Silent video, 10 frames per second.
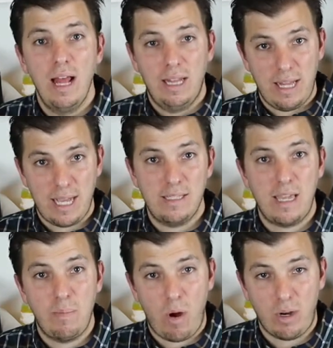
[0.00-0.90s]

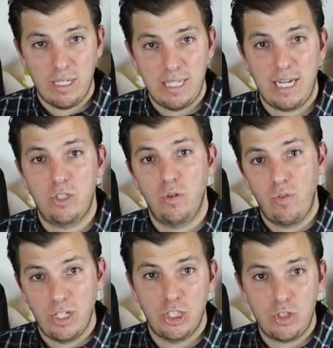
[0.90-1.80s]
landscape architectural
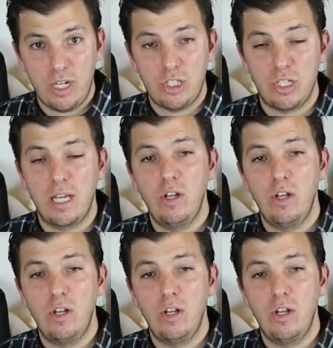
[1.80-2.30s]
registration.